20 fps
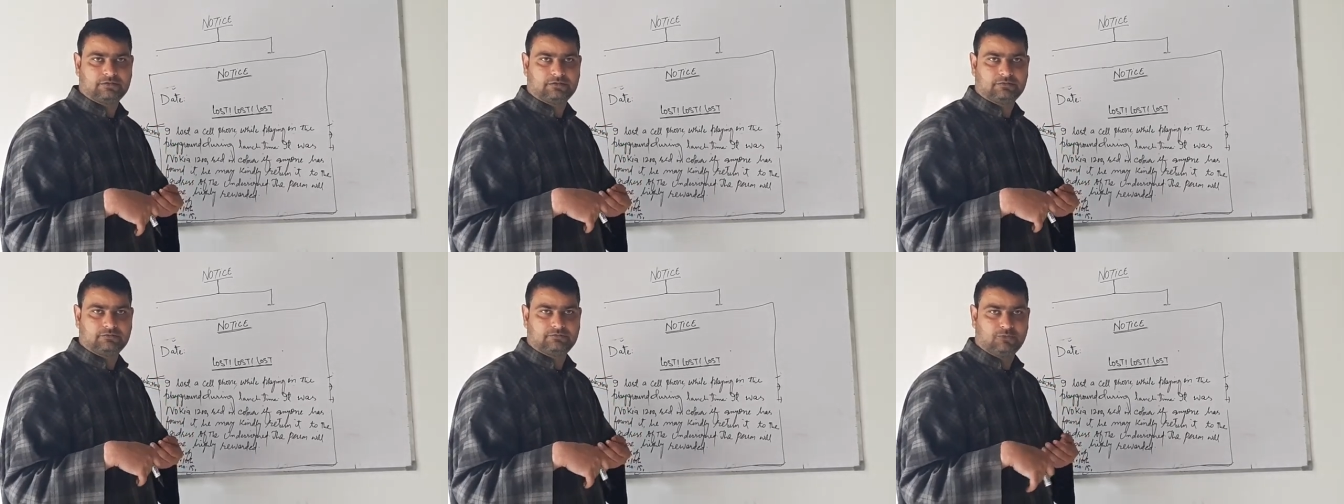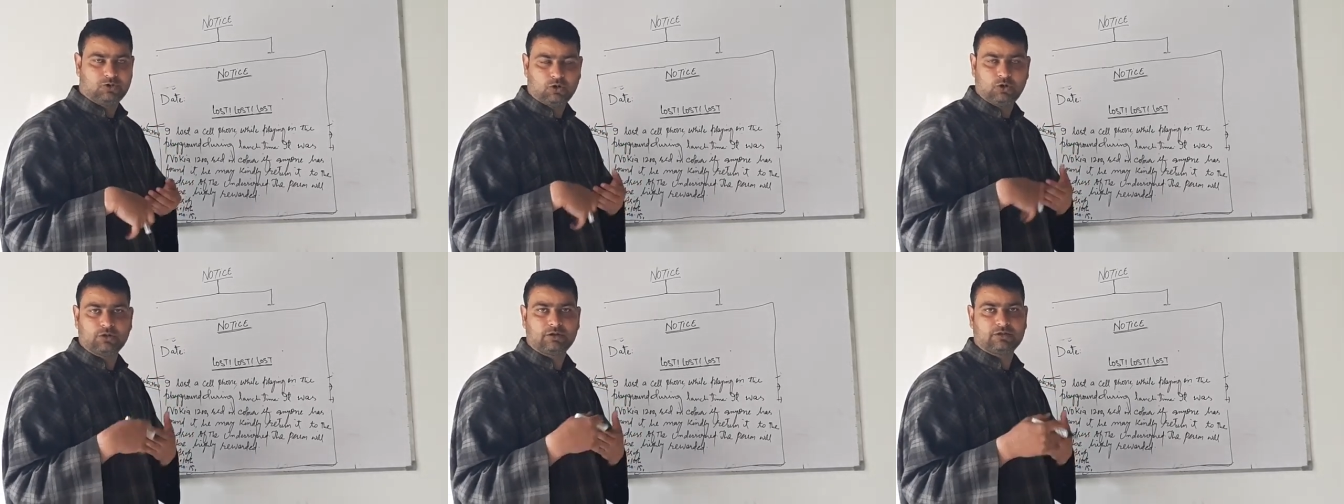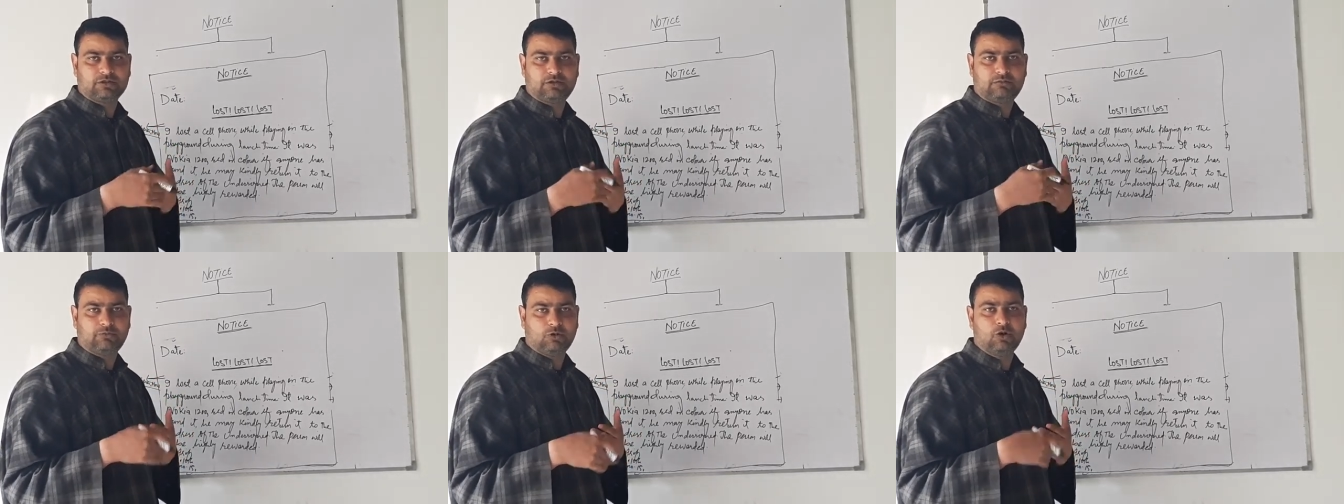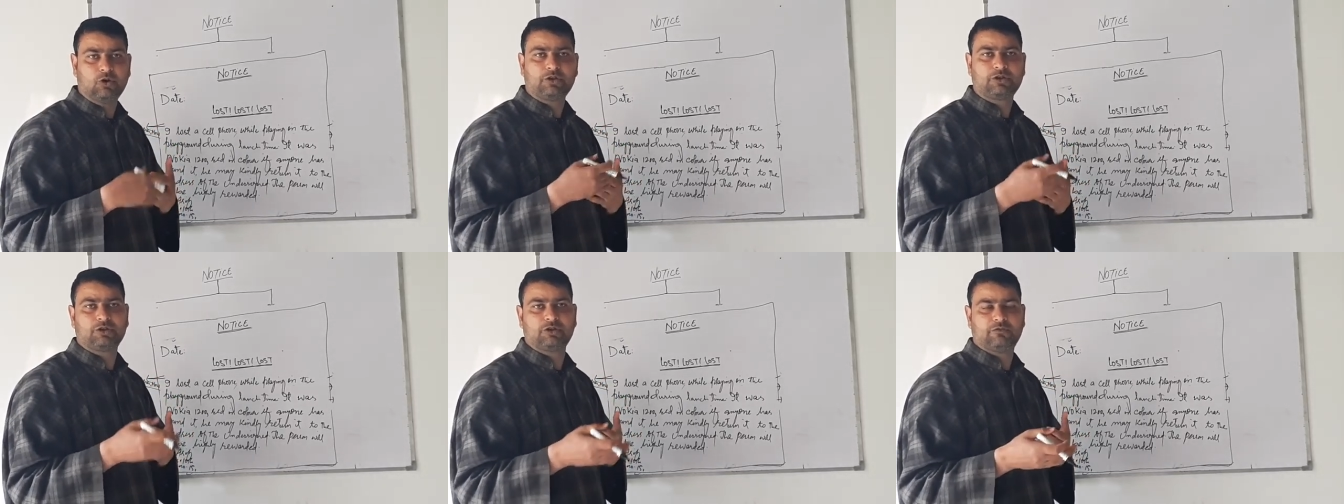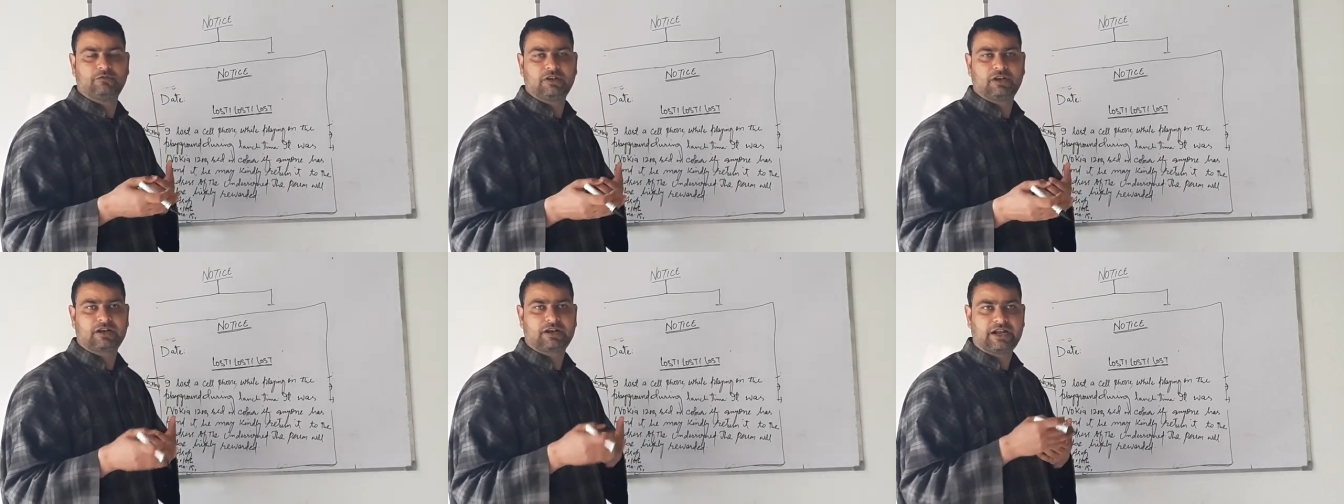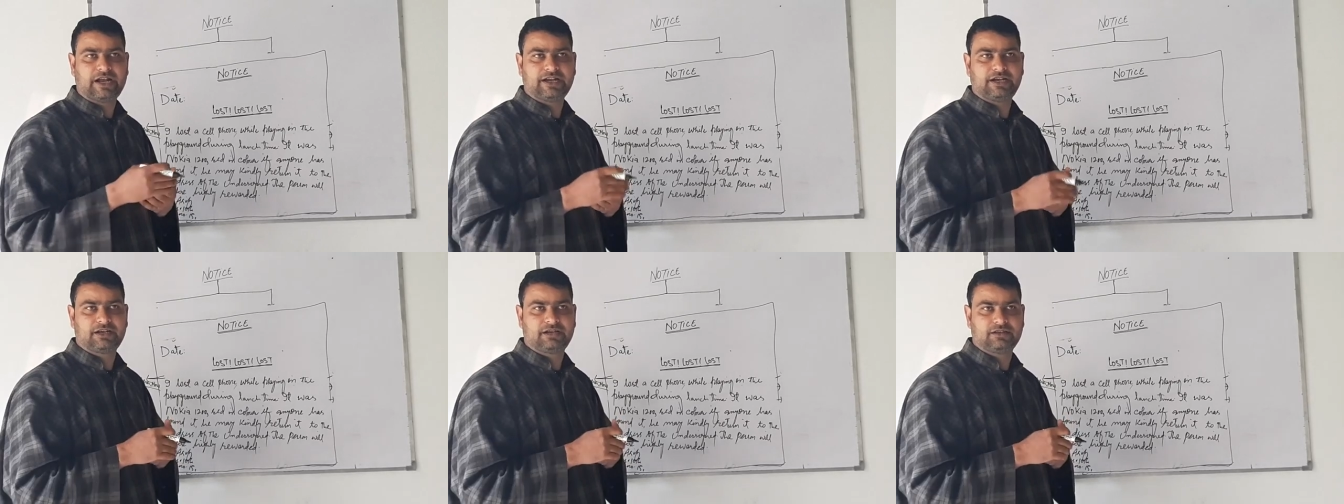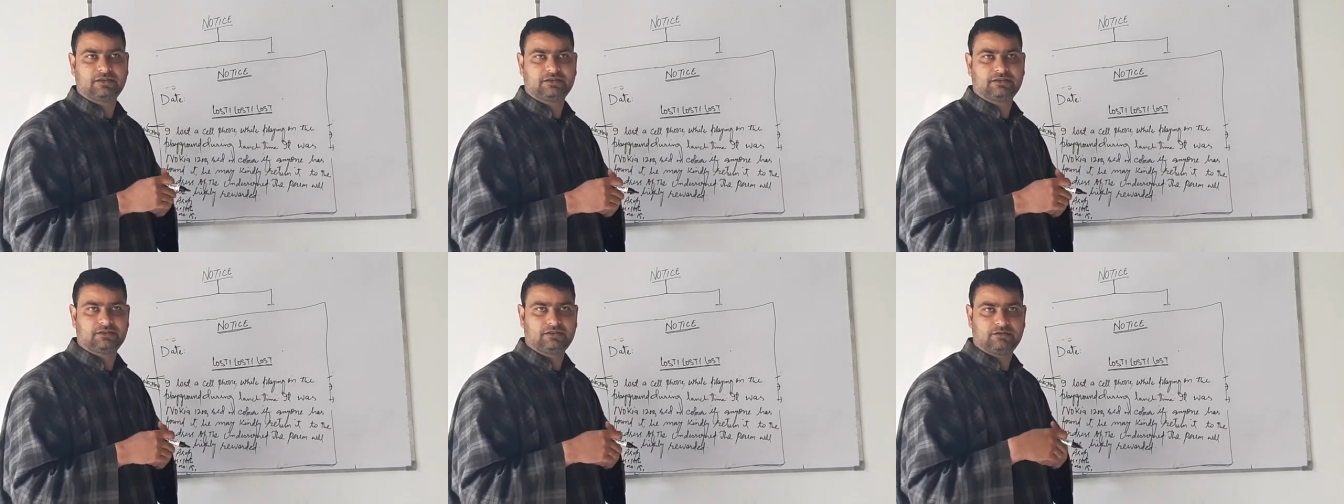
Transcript: the more you will write,